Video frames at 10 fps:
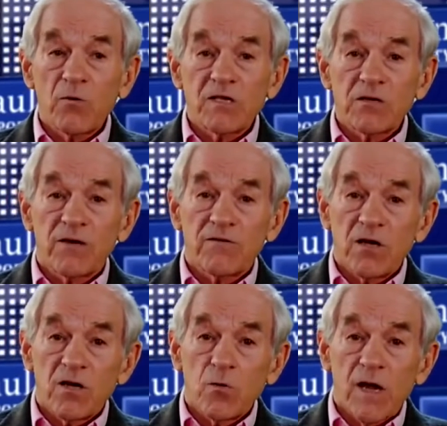we still have a
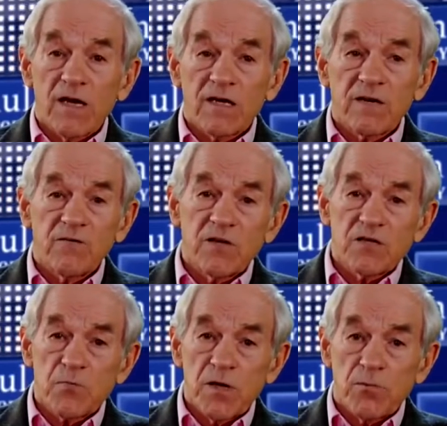long way to
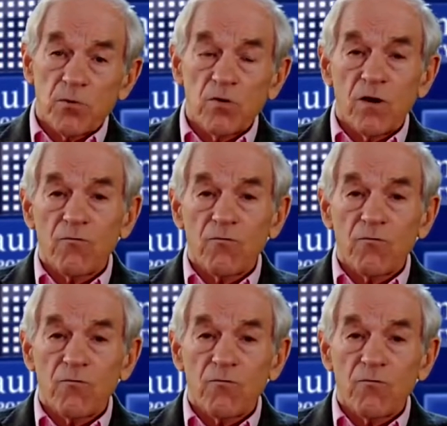convince people